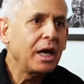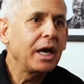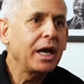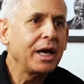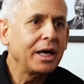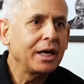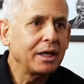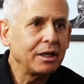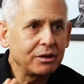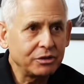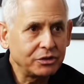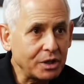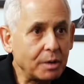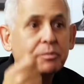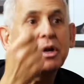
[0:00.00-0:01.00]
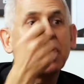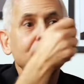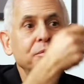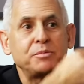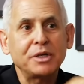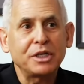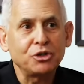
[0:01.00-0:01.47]
And
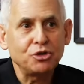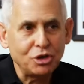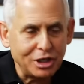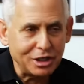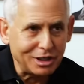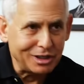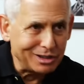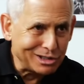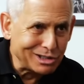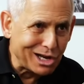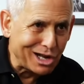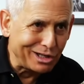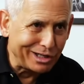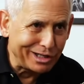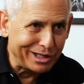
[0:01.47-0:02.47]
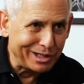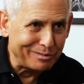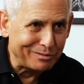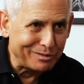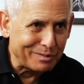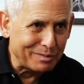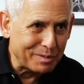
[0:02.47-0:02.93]
sometimes, because you didn't consolidate
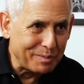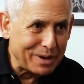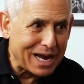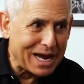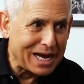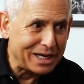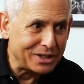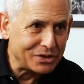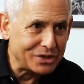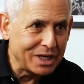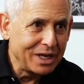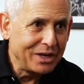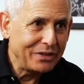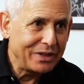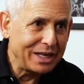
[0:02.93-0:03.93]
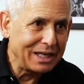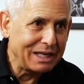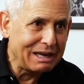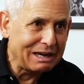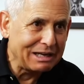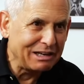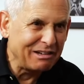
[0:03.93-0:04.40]
them from the past, they
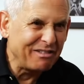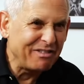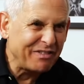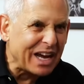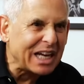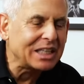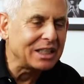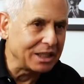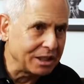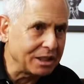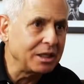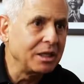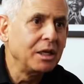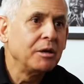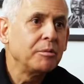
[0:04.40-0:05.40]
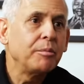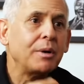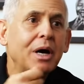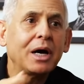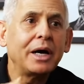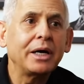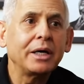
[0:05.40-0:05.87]
get infected mm.
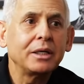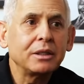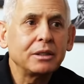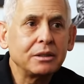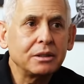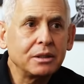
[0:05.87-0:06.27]
by